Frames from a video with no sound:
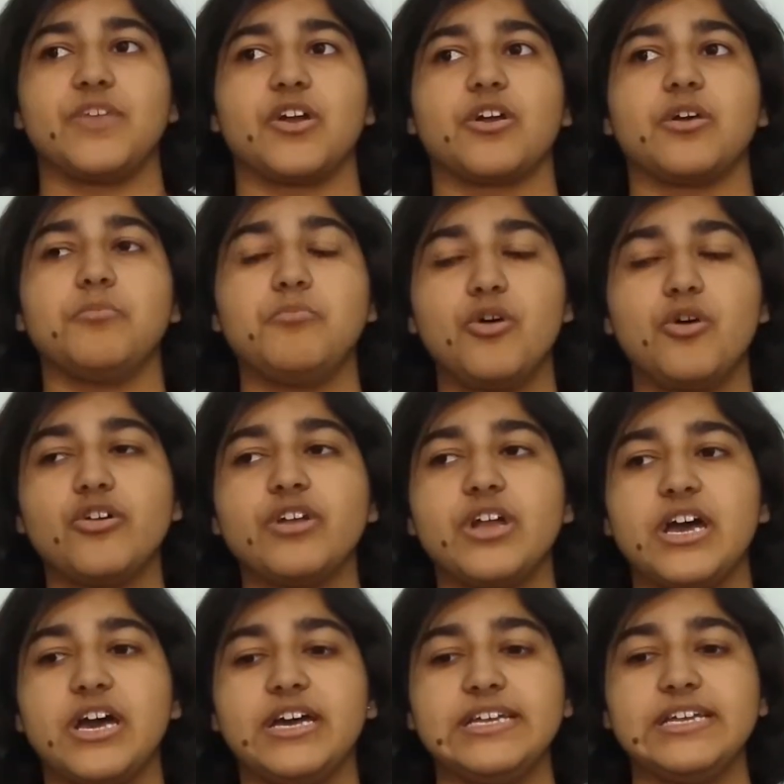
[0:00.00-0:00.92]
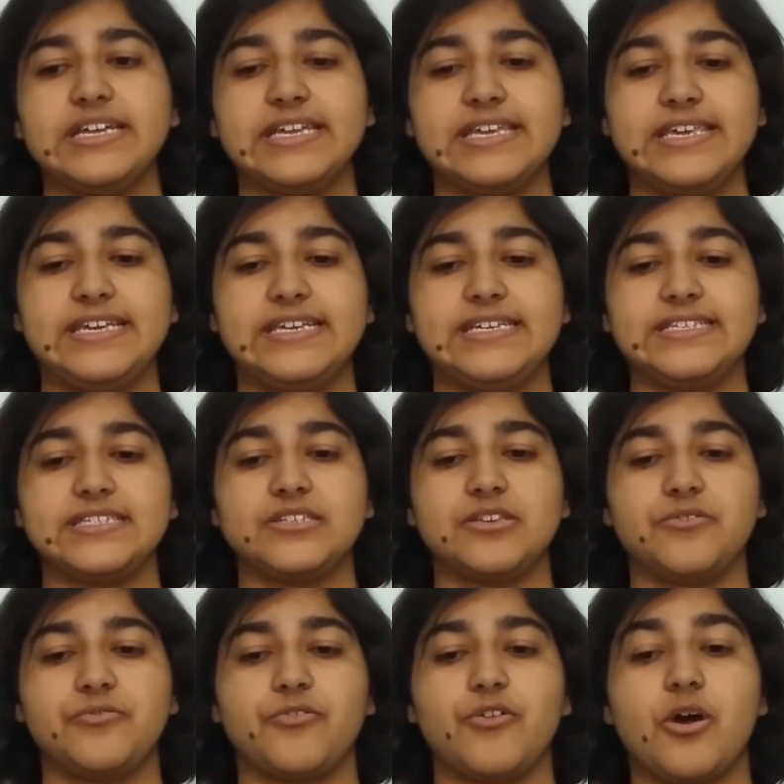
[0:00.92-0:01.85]
Now Gamora
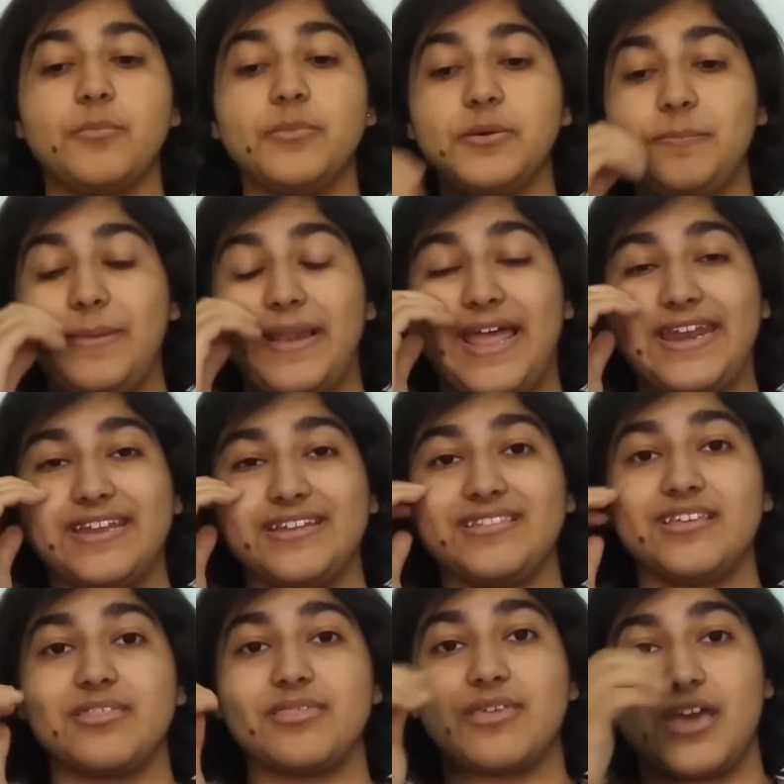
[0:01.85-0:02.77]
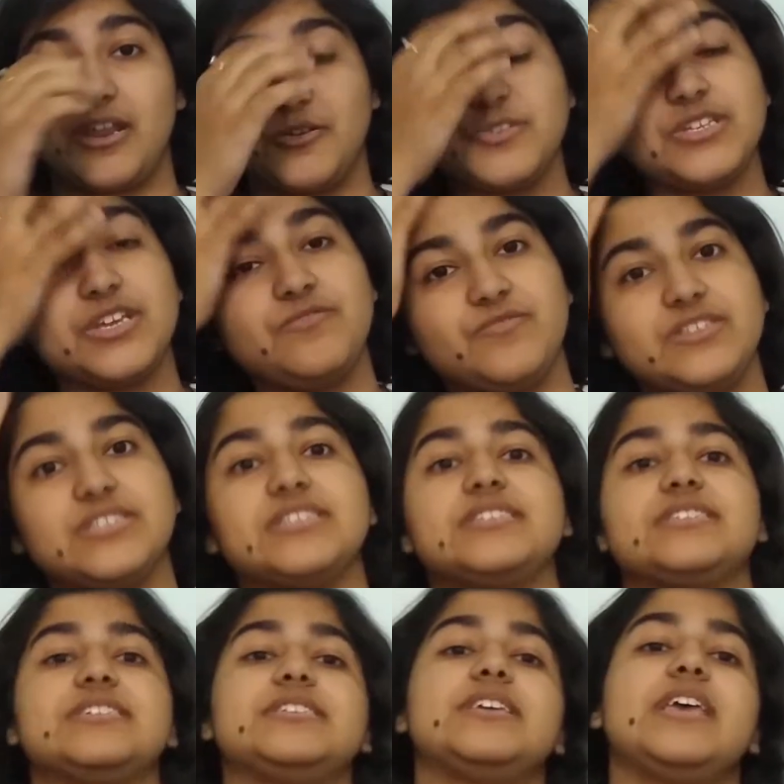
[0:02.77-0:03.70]
is from a planet that Thanos had
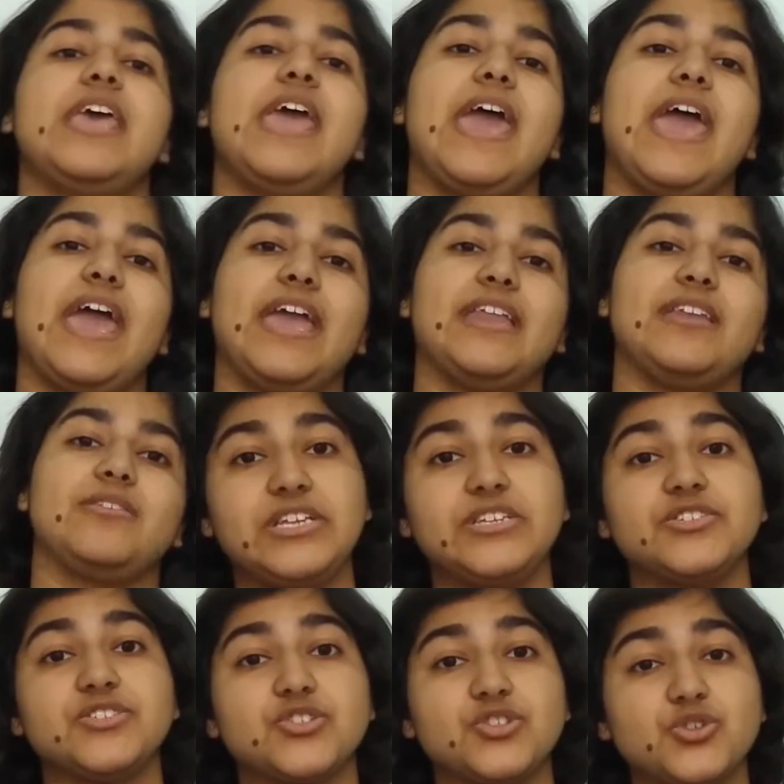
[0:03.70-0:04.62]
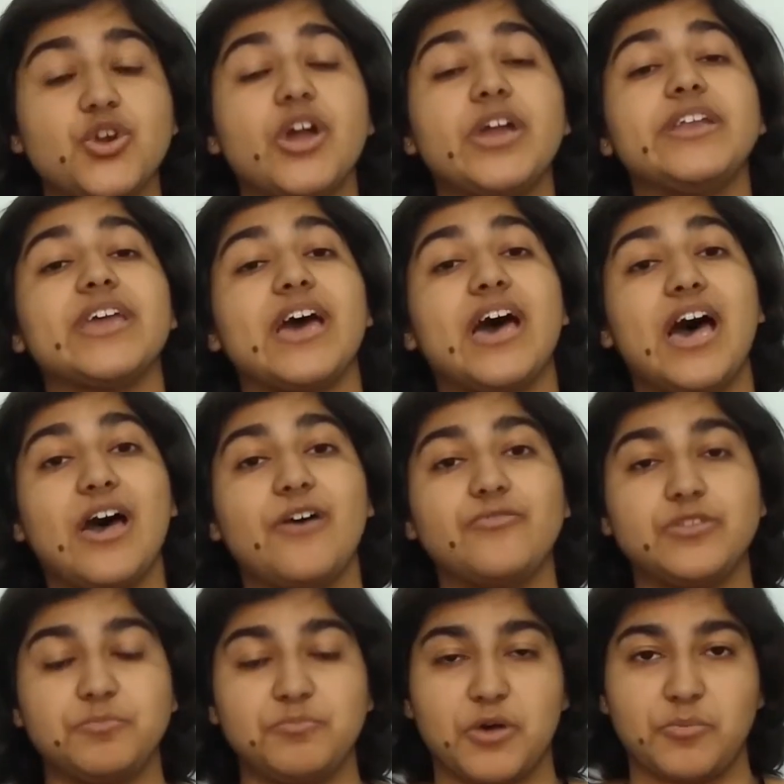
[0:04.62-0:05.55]
visited, and he destroyed
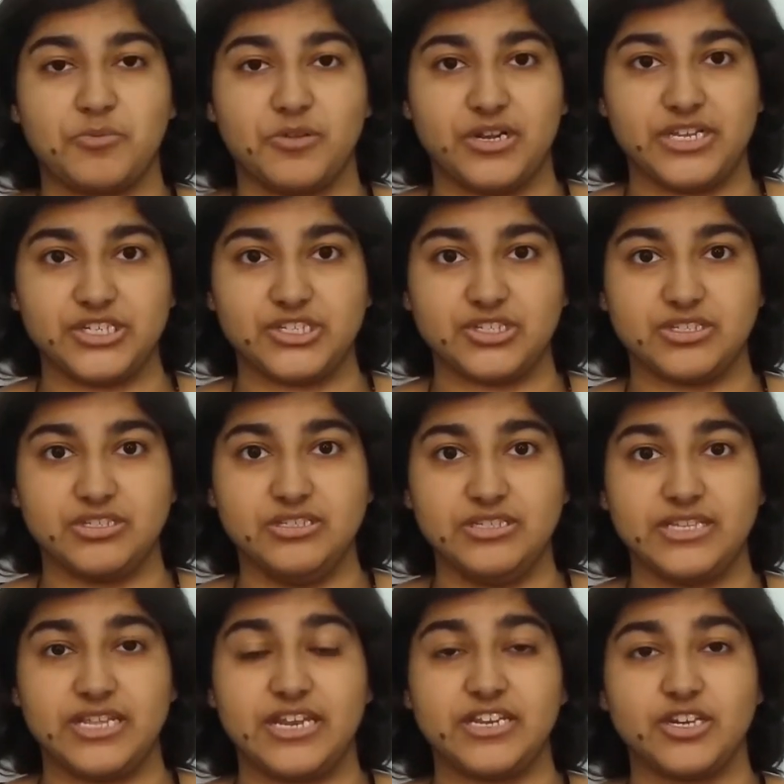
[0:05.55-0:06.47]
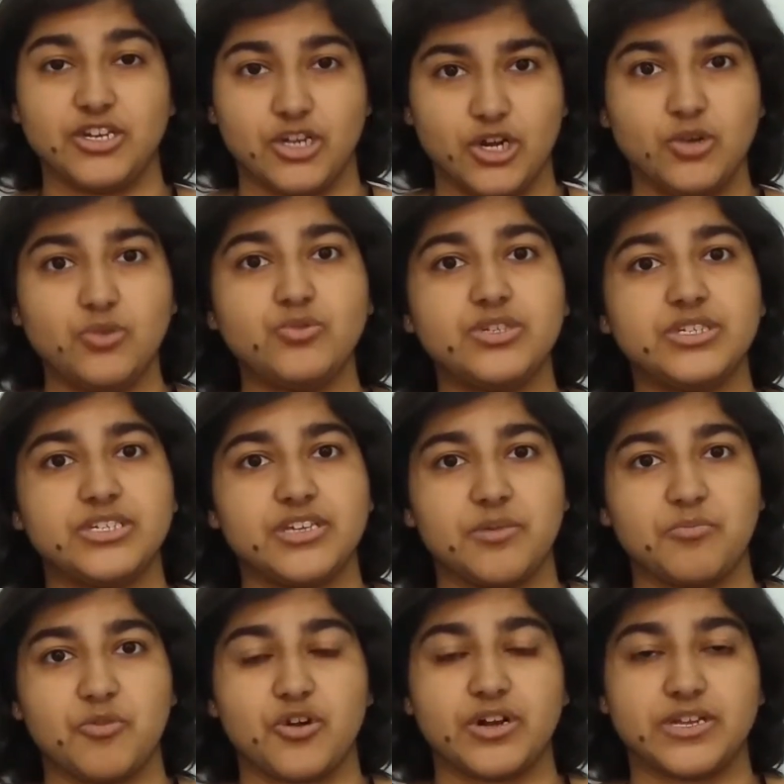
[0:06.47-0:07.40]
half the population. That included
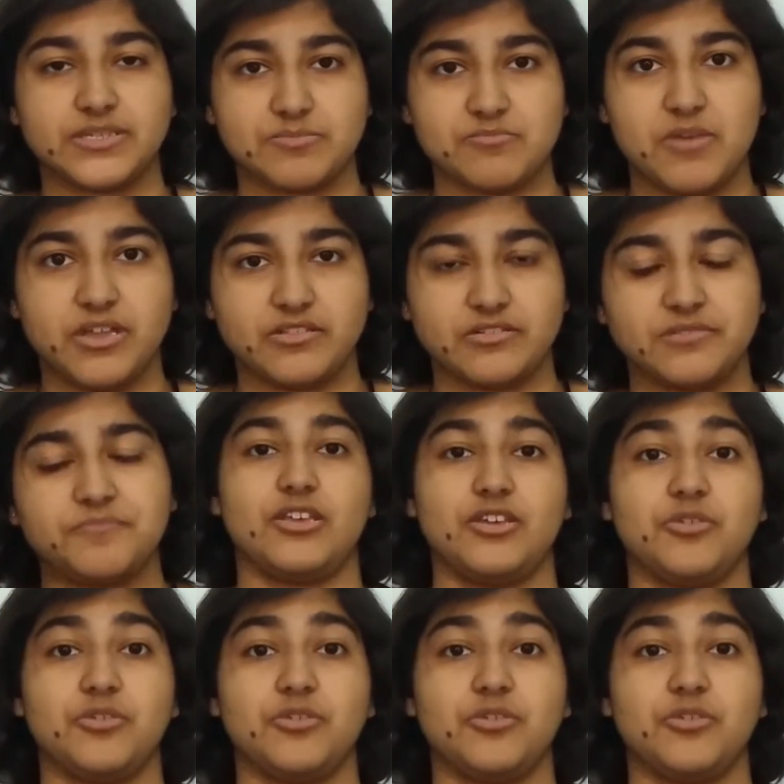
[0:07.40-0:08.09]
Gamora's mother.